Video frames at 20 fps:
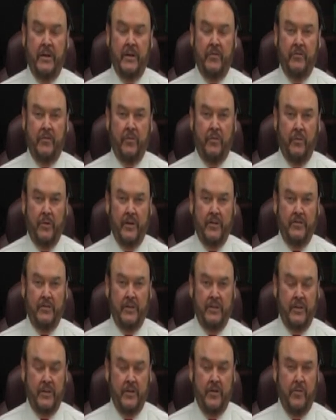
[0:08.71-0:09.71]
different ways
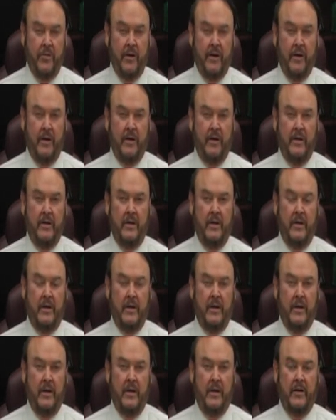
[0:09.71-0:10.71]
a DUI
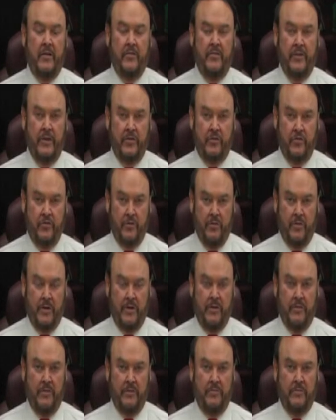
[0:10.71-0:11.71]
can affect your
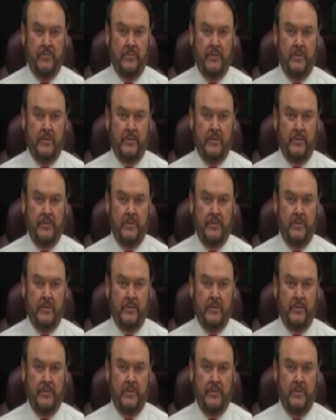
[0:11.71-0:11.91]
record.